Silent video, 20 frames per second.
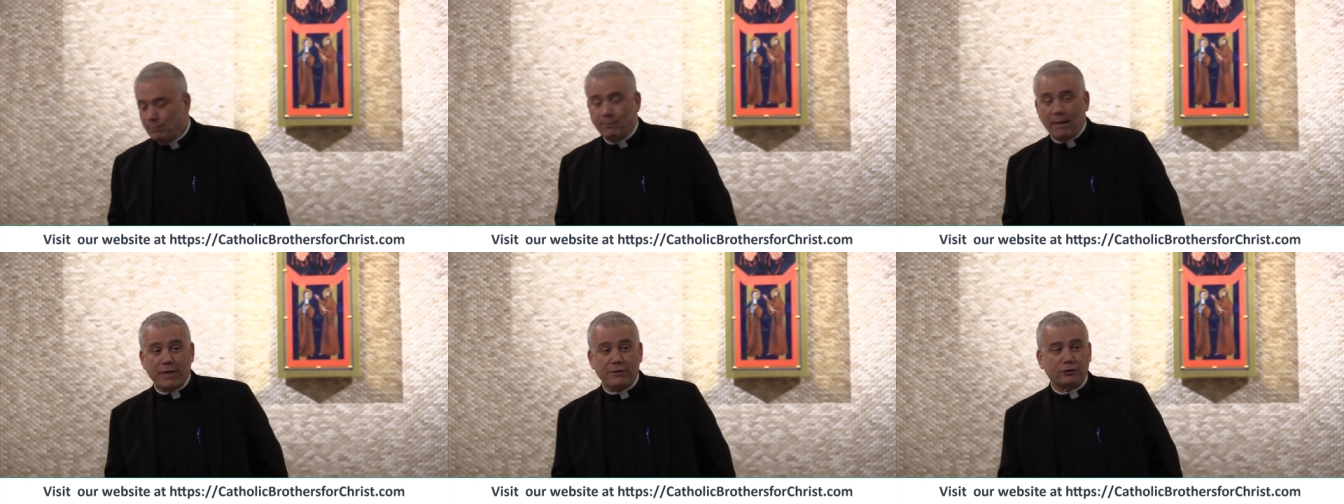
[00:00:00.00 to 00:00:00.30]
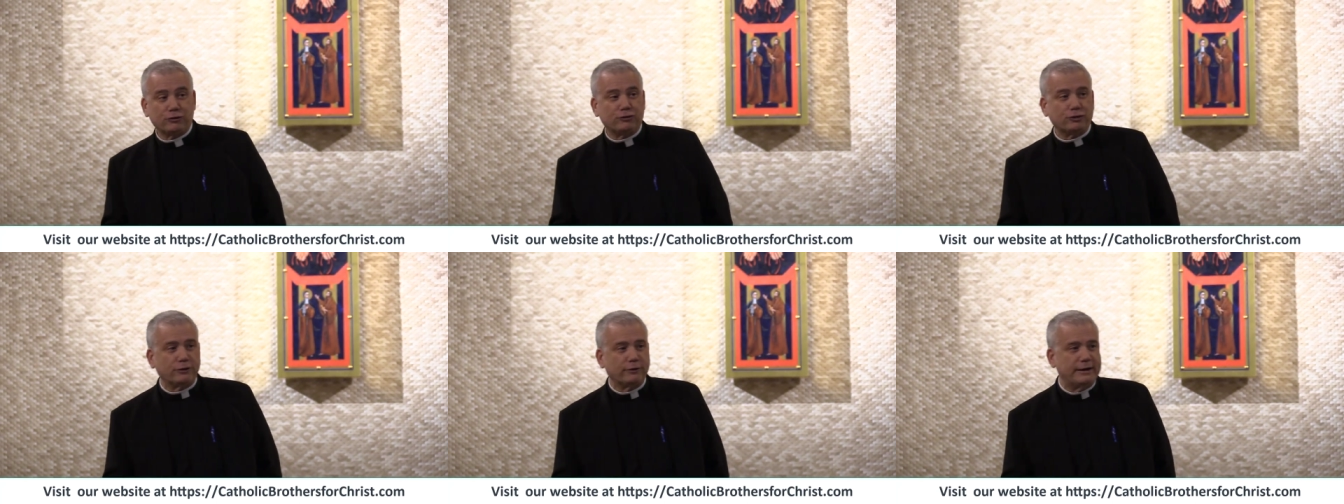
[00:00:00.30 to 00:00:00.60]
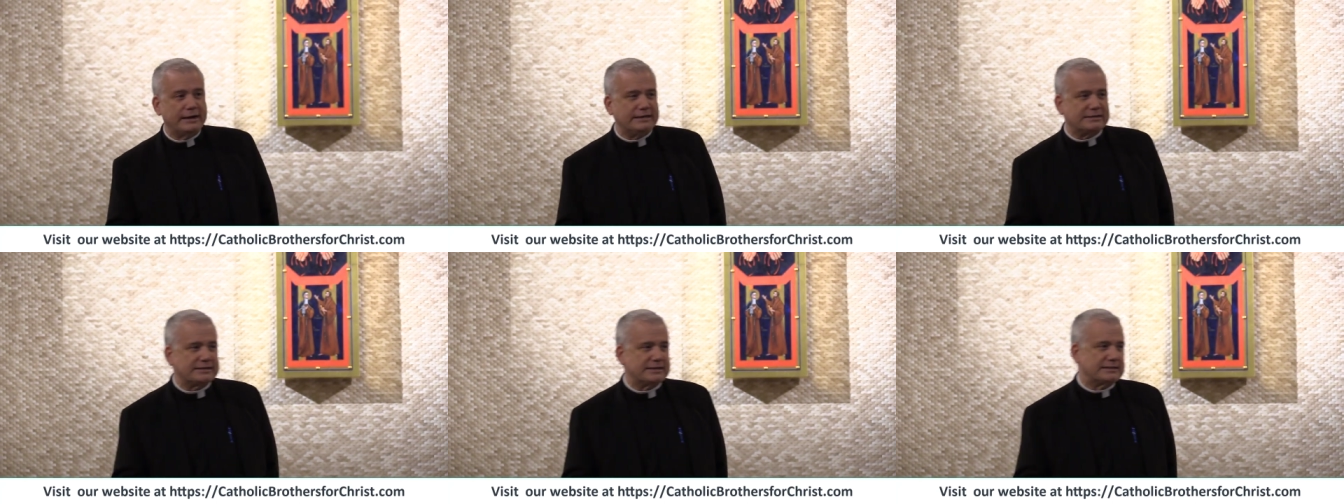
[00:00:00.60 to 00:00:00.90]
Mother
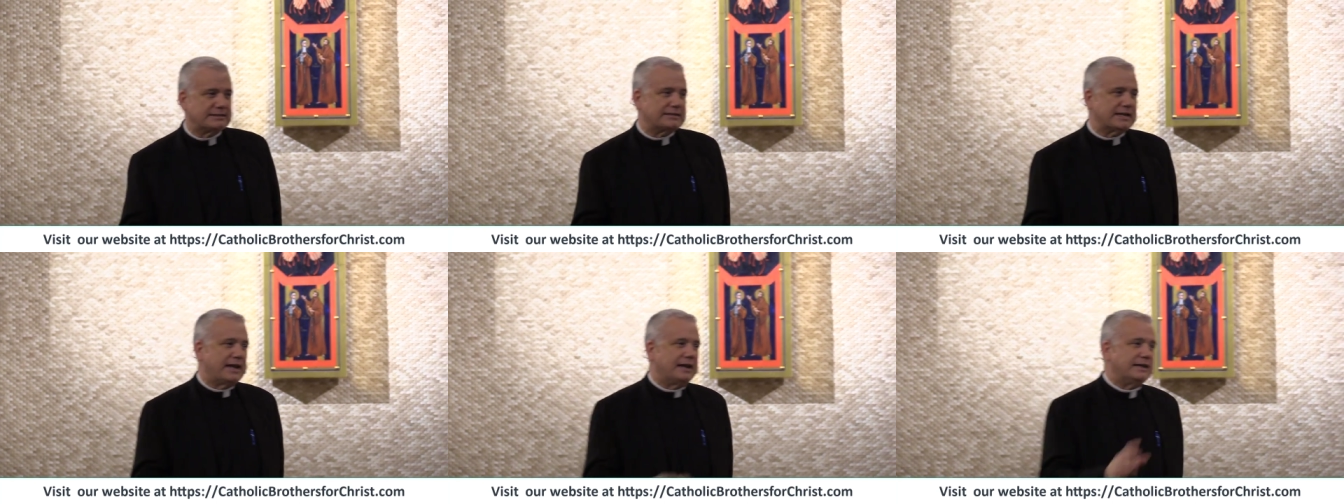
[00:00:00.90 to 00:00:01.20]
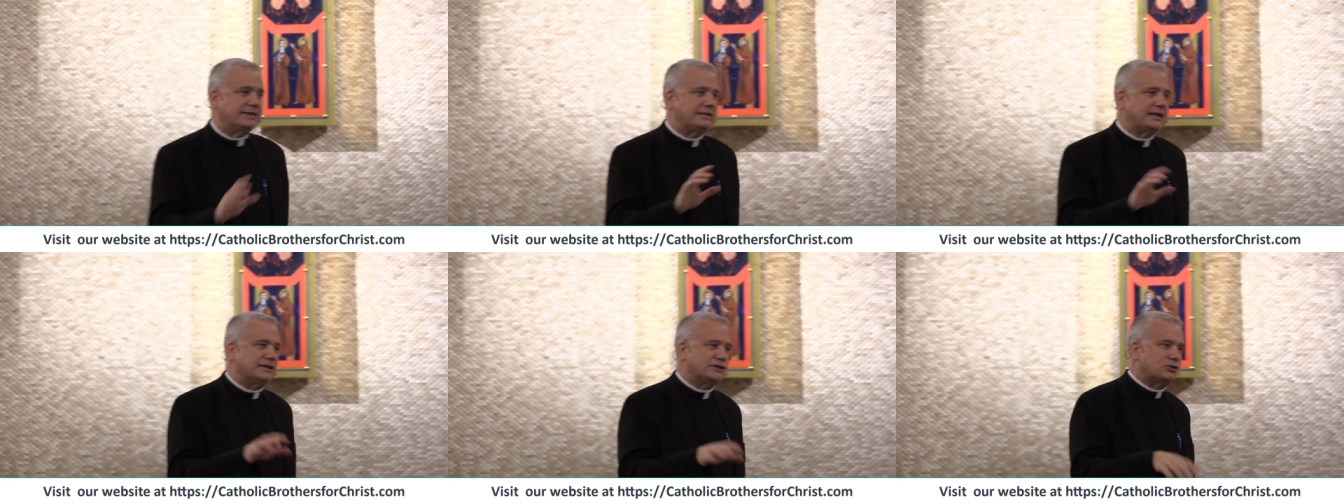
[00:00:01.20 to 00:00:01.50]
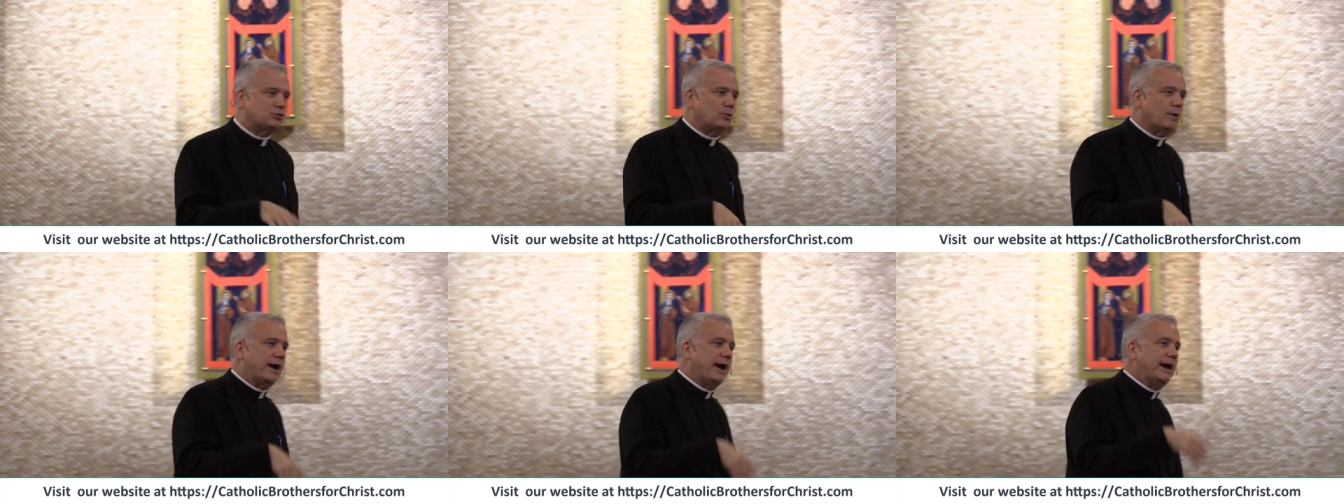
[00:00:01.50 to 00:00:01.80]
Teresa said it
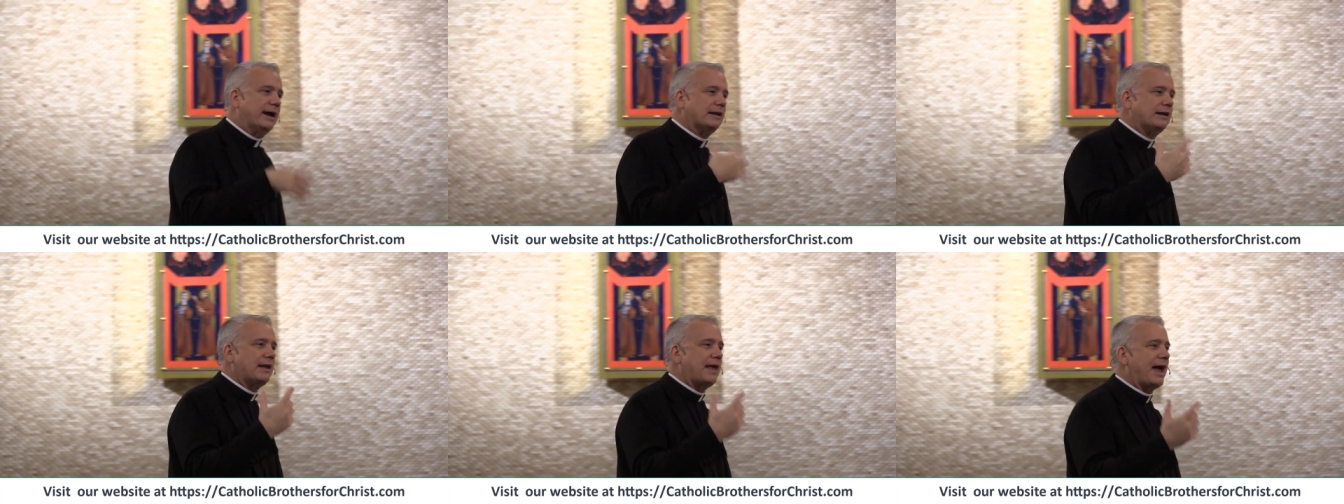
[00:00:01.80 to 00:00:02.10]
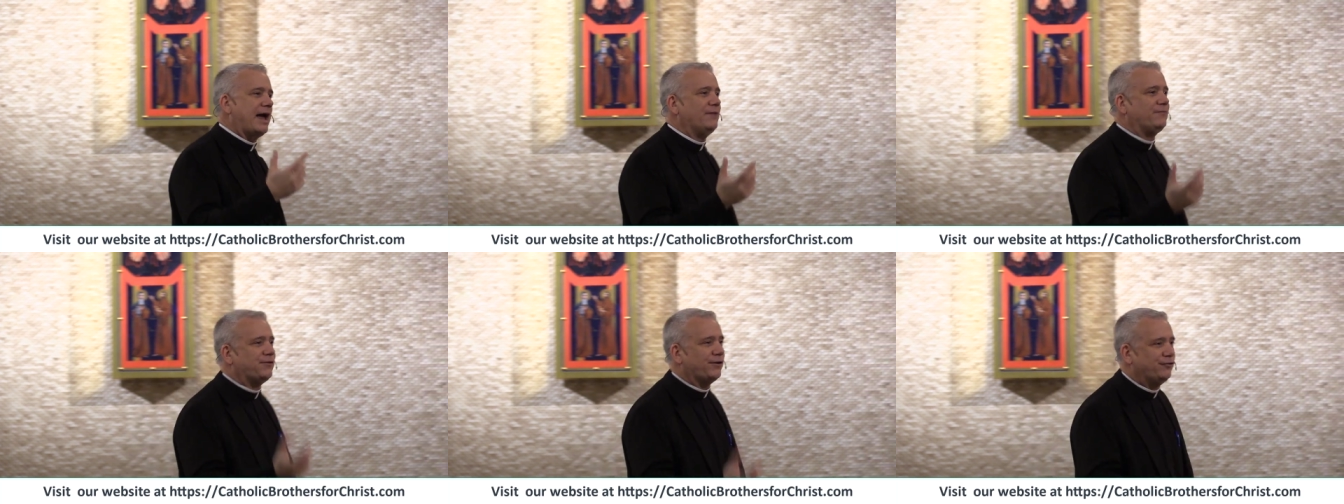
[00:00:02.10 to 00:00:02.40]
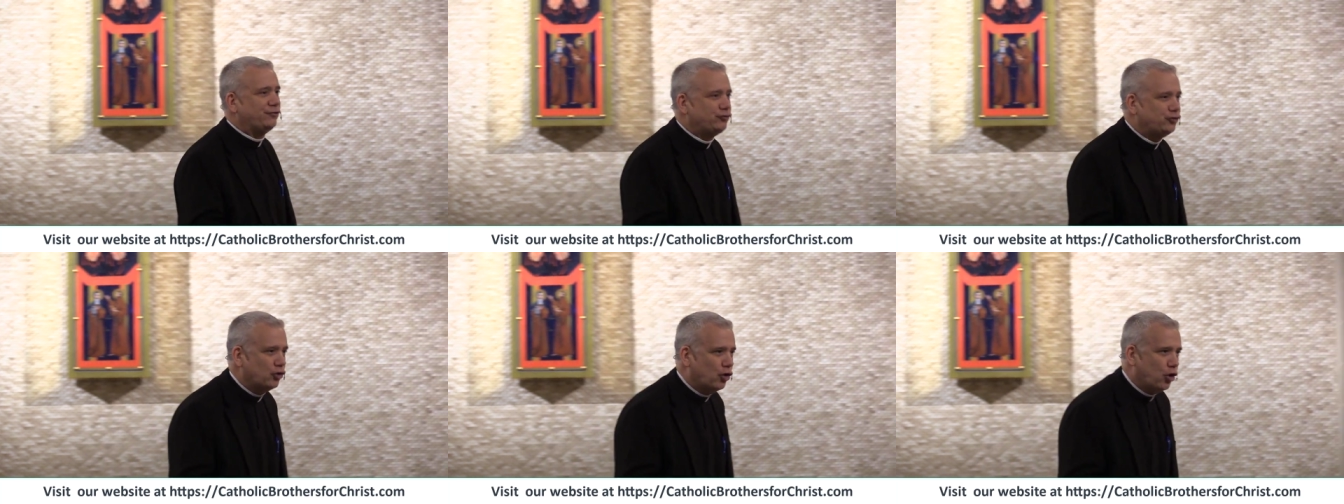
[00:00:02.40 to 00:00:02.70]
this way a life
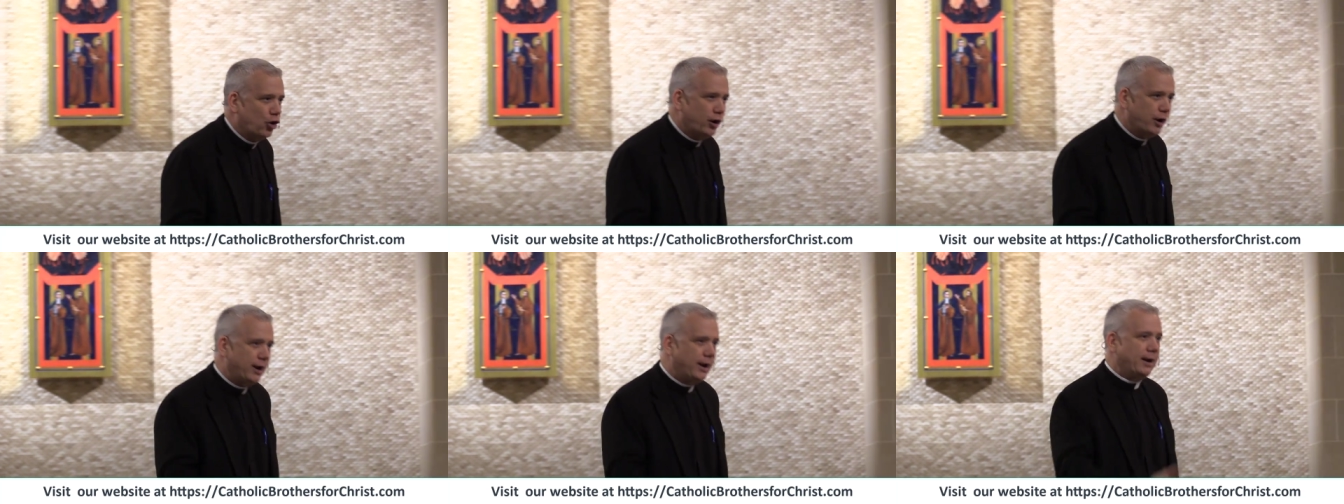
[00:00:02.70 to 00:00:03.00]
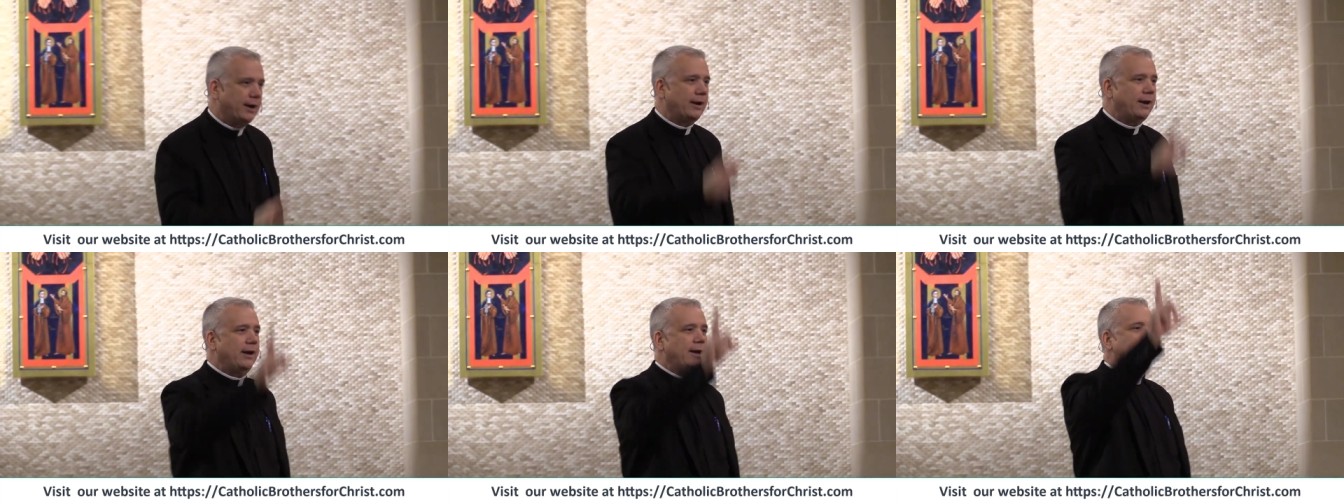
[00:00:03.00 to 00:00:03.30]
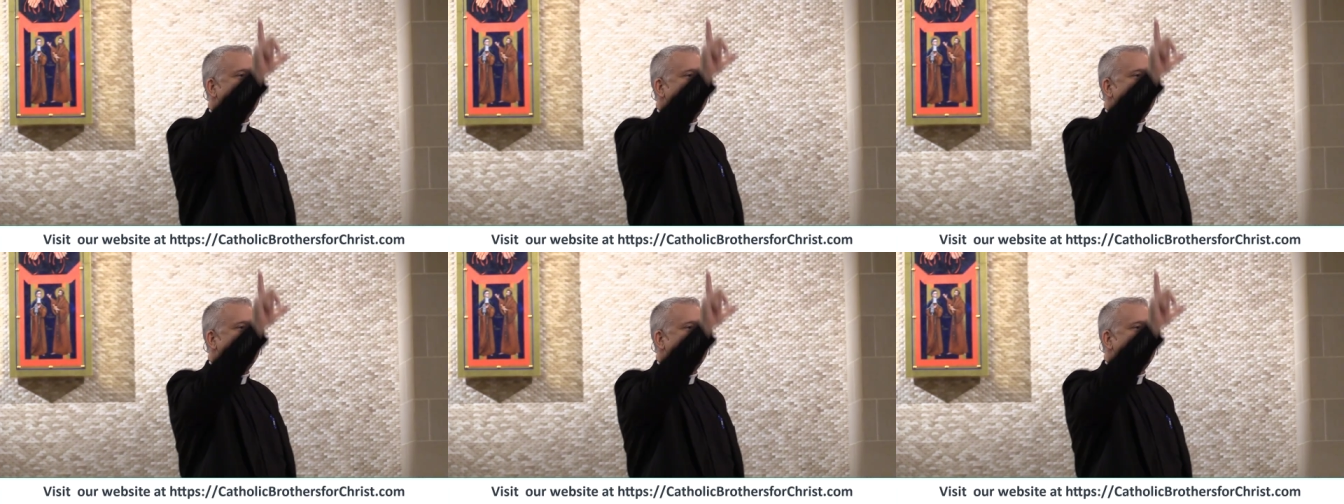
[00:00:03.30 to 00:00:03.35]
of joy.